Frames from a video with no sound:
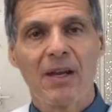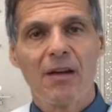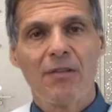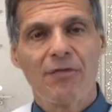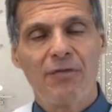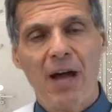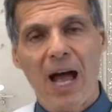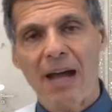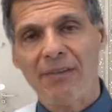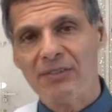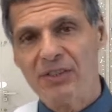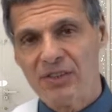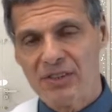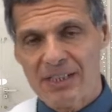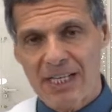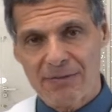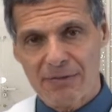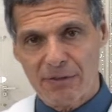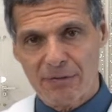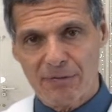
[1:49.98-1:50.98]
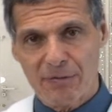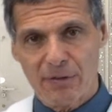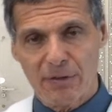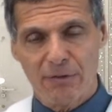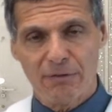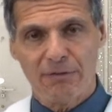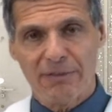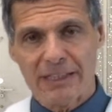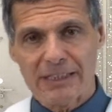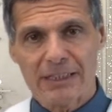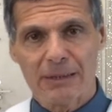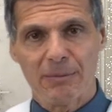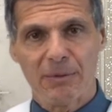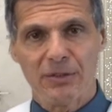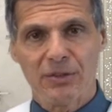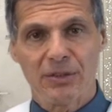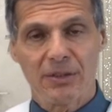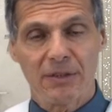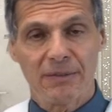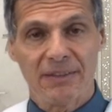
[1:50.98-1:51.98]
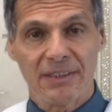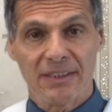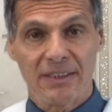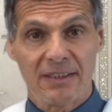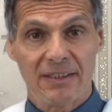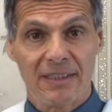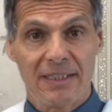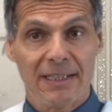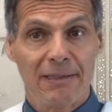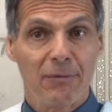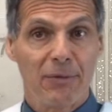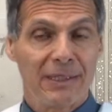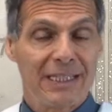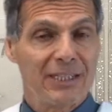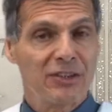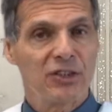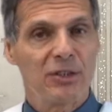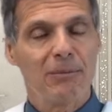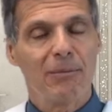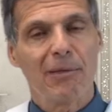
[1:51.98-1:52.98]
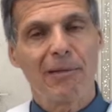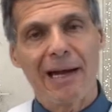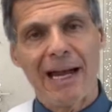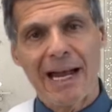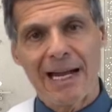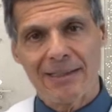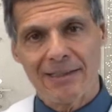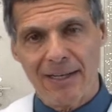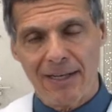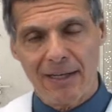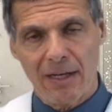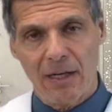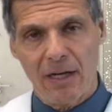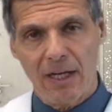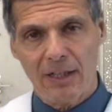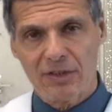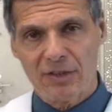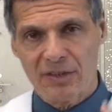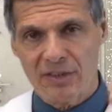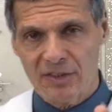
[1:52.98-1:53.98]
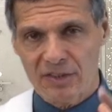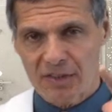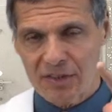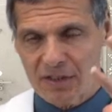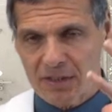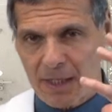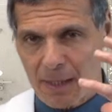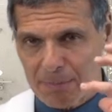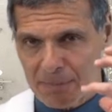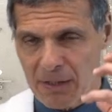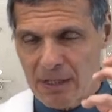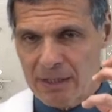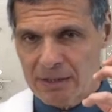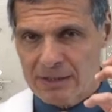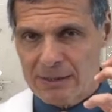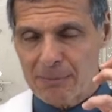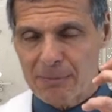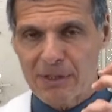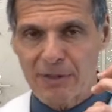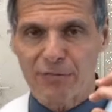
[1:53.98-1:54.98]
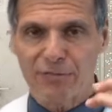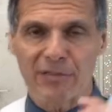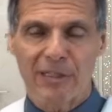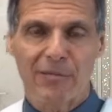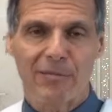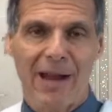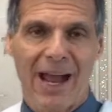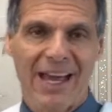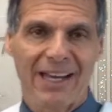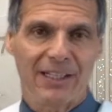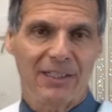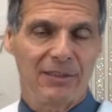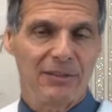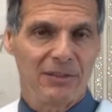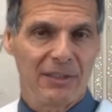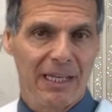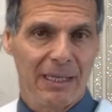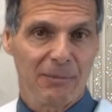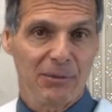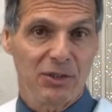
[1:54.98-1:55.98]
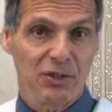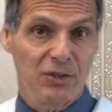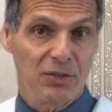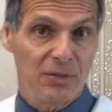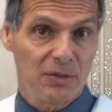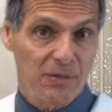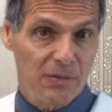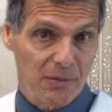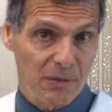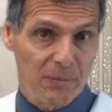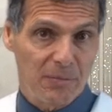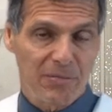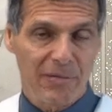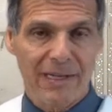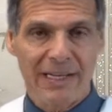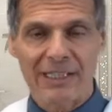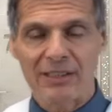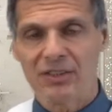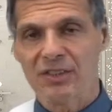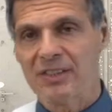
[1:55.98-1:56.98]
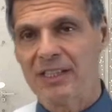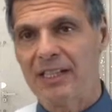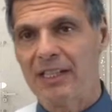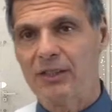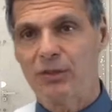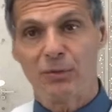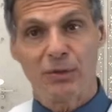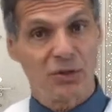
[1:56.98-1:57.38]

5 to 7 fruit and vegetable servings a day will get you more antioxidants to stop some of the free radical damage to the brain cells,